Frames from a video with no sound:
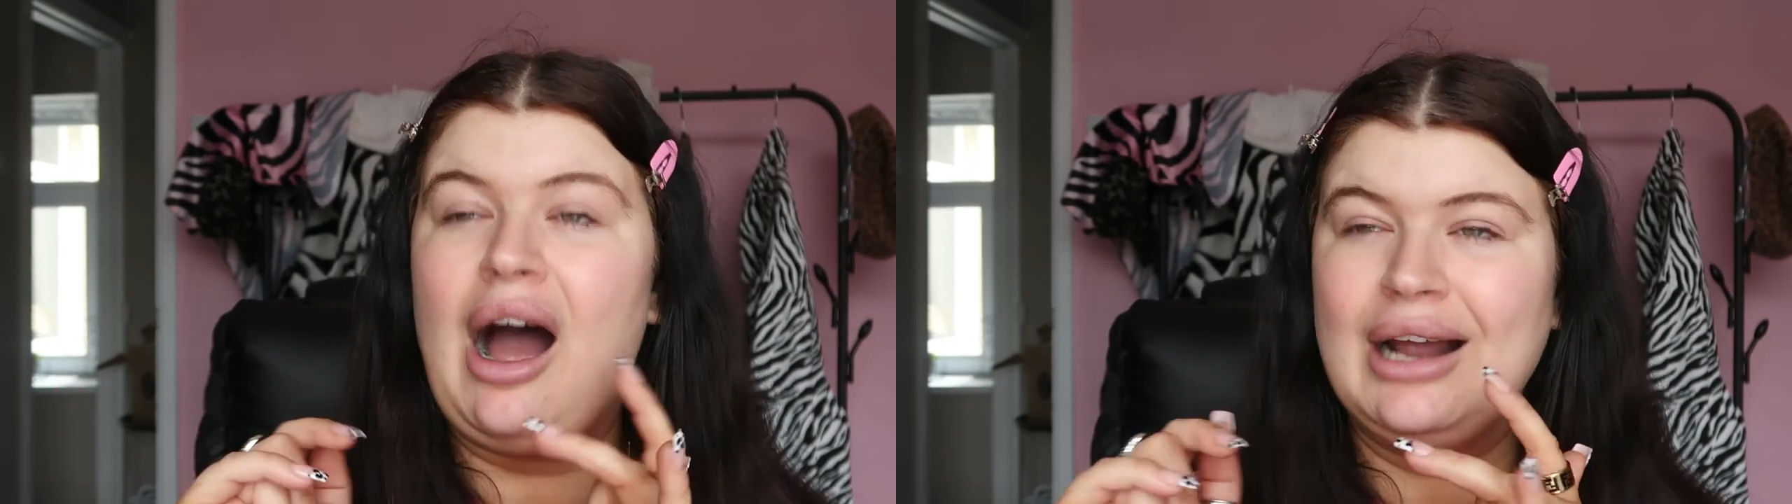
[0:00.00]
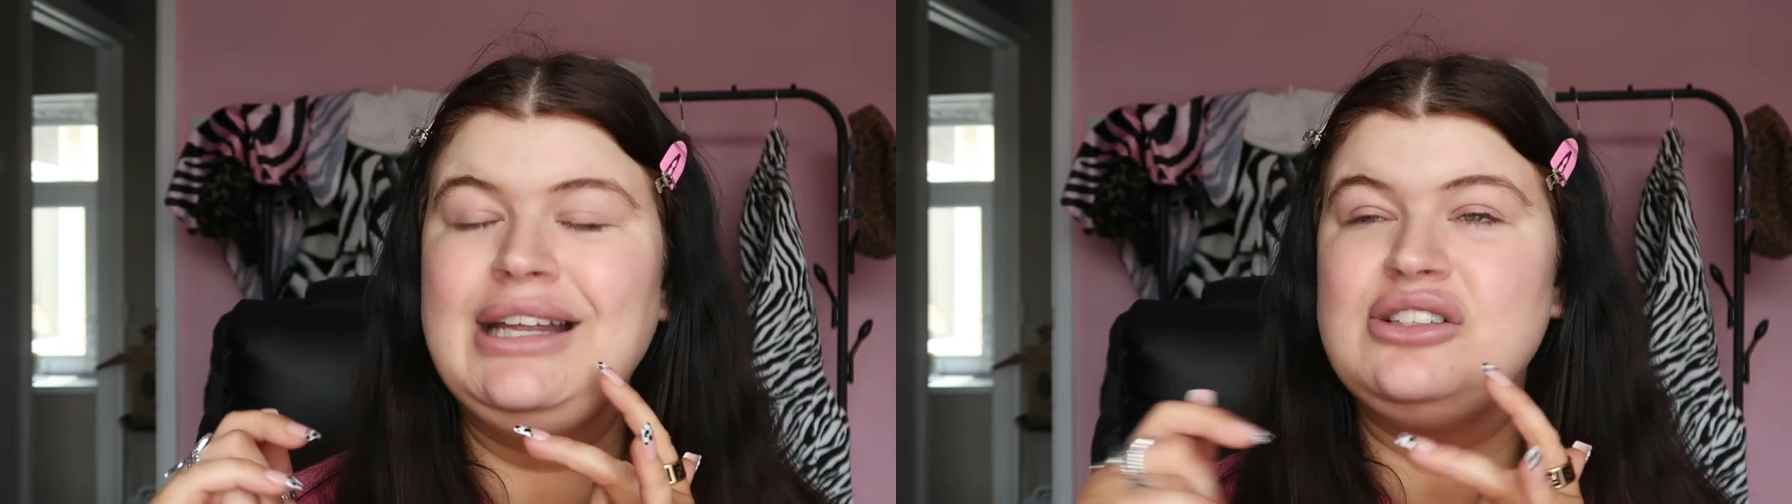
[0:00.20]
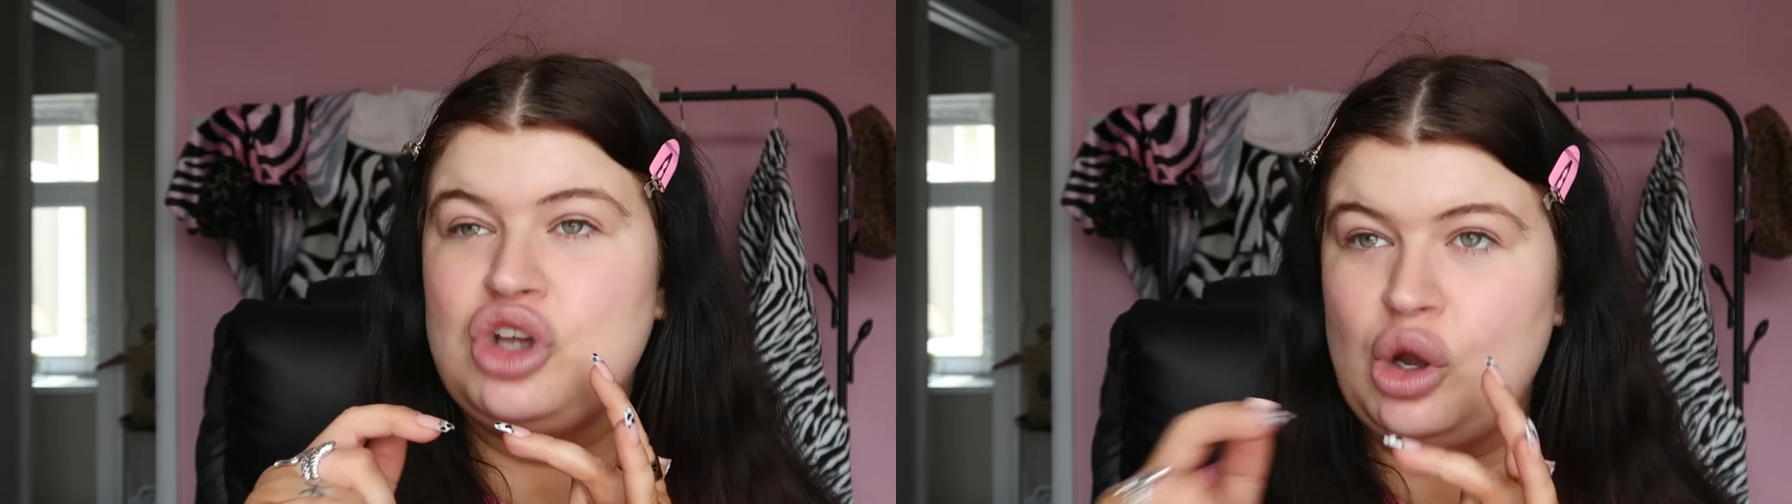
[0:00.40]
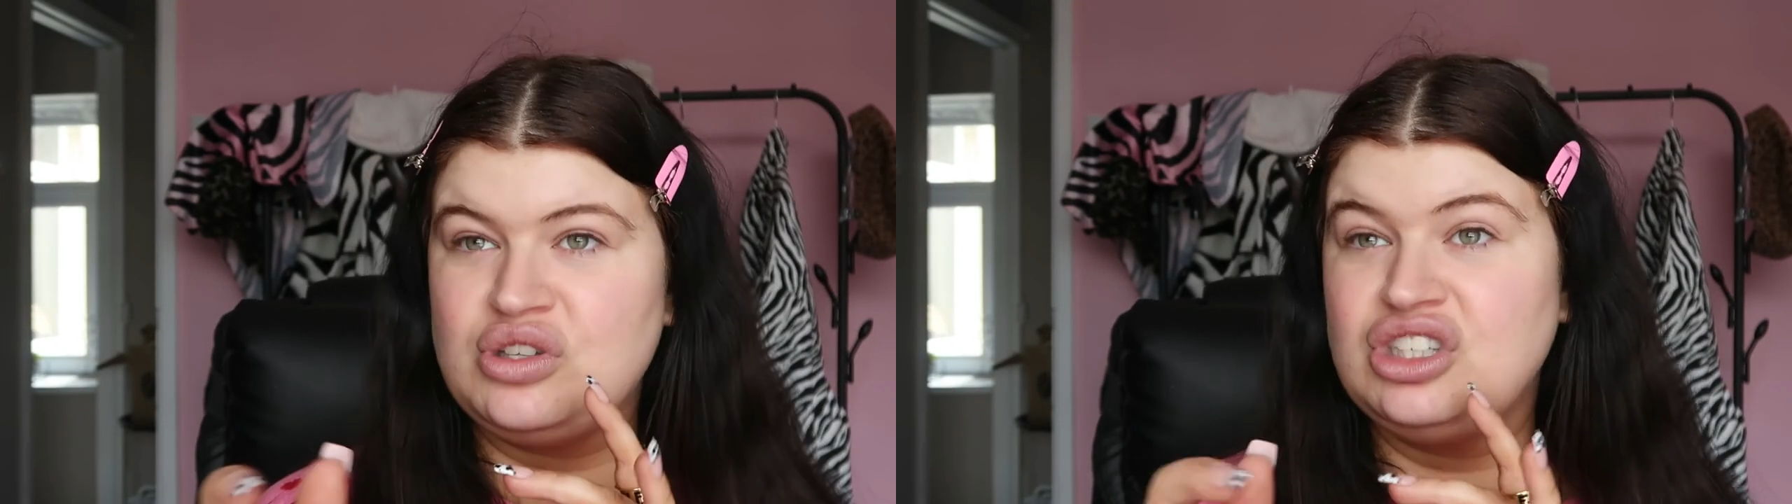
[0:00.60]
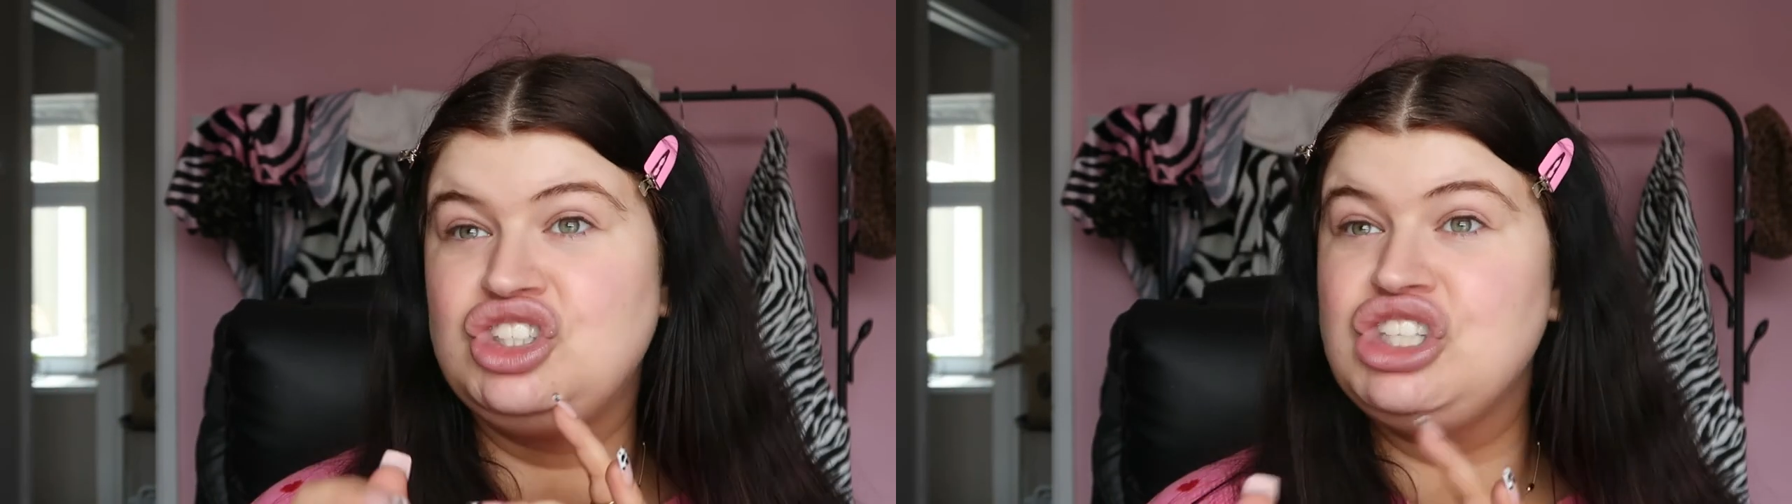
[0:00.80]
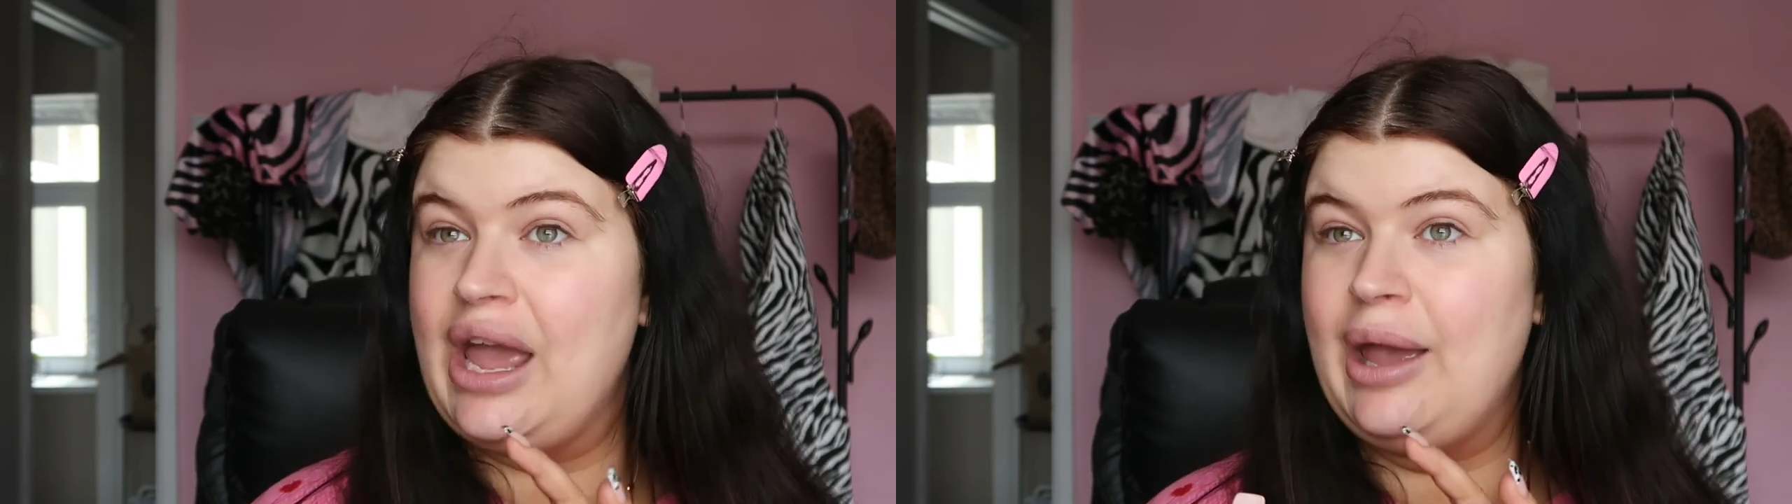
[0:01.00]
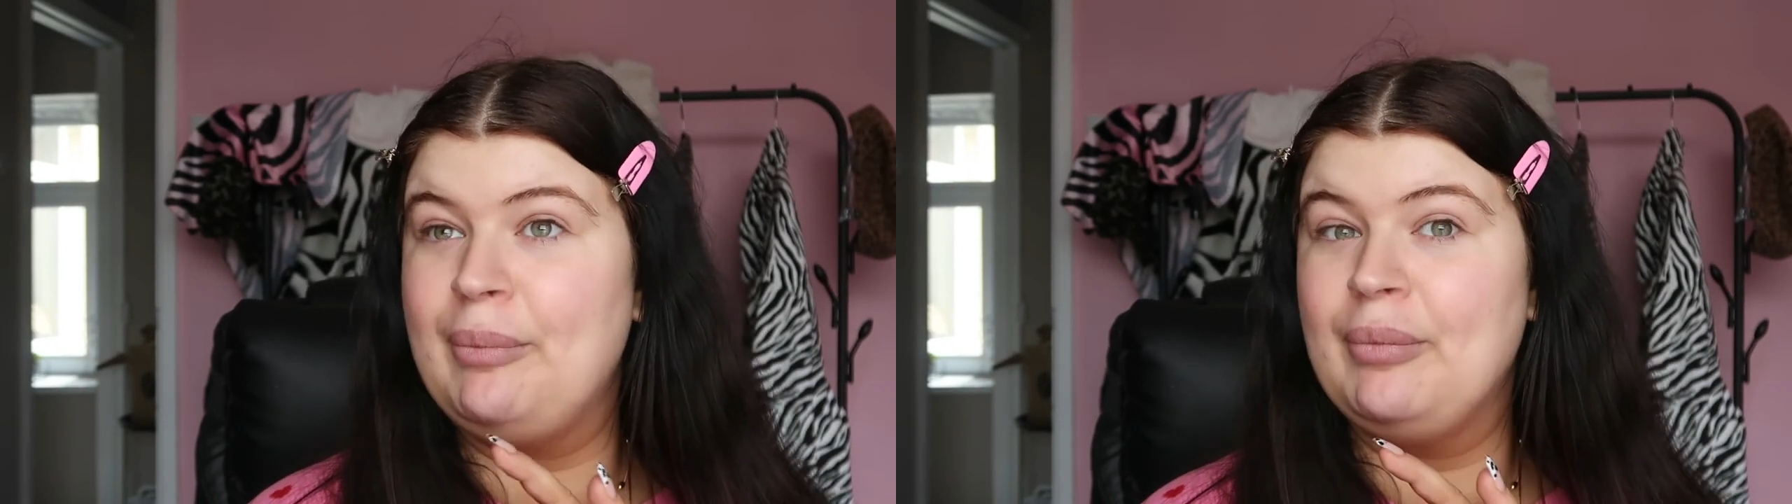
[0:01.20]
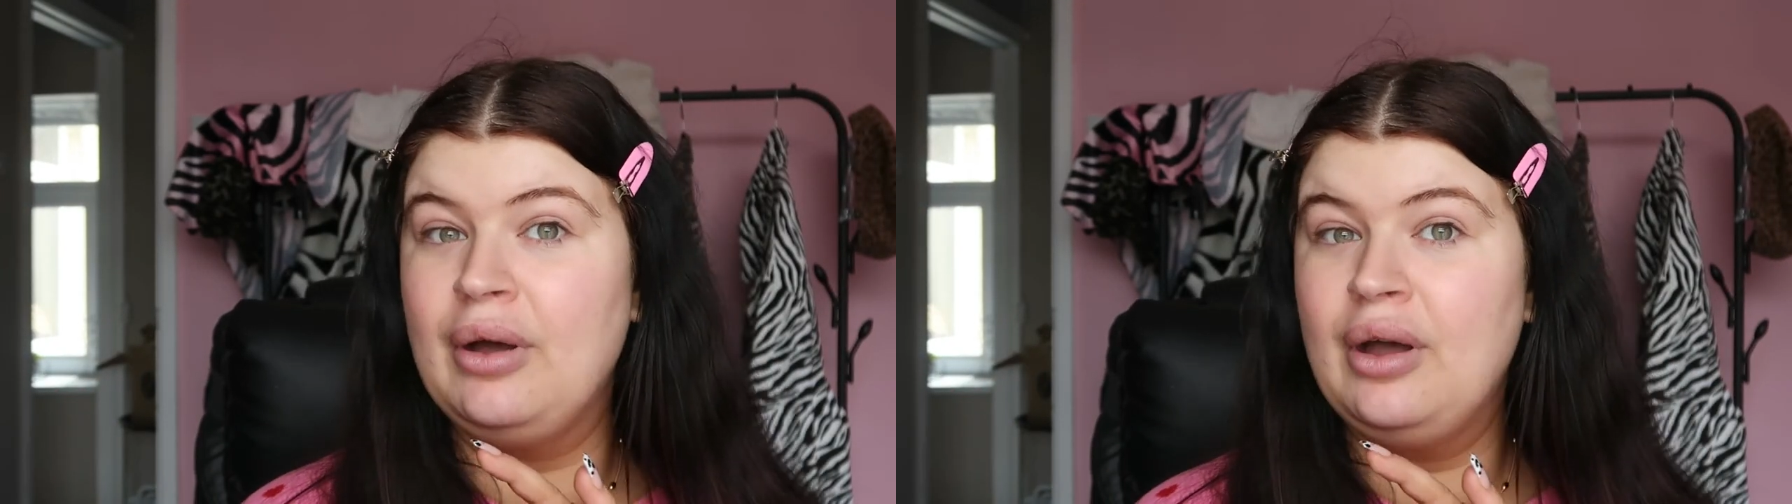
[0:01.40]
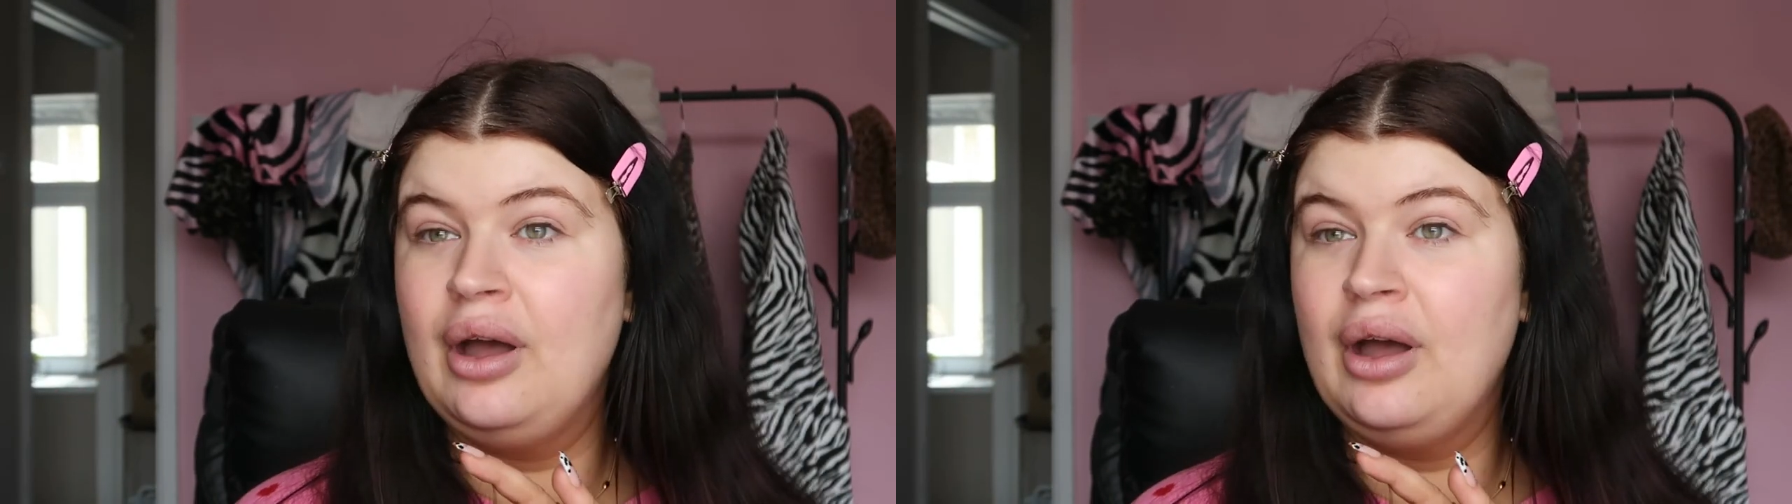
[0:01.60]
I need to go to the gym,